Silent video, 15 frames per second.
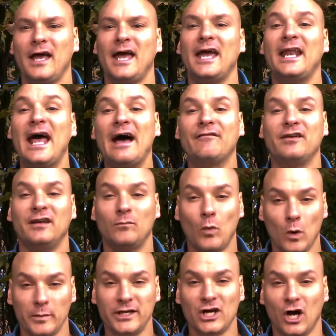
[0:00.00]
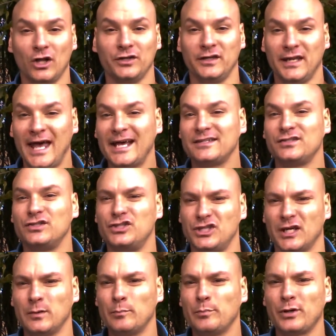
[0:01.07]
and have what we call
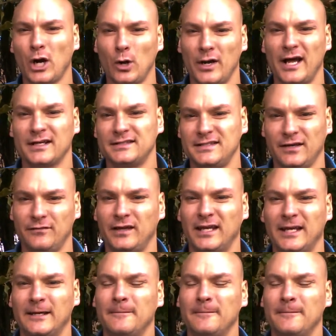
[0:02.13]
next-gen productivity.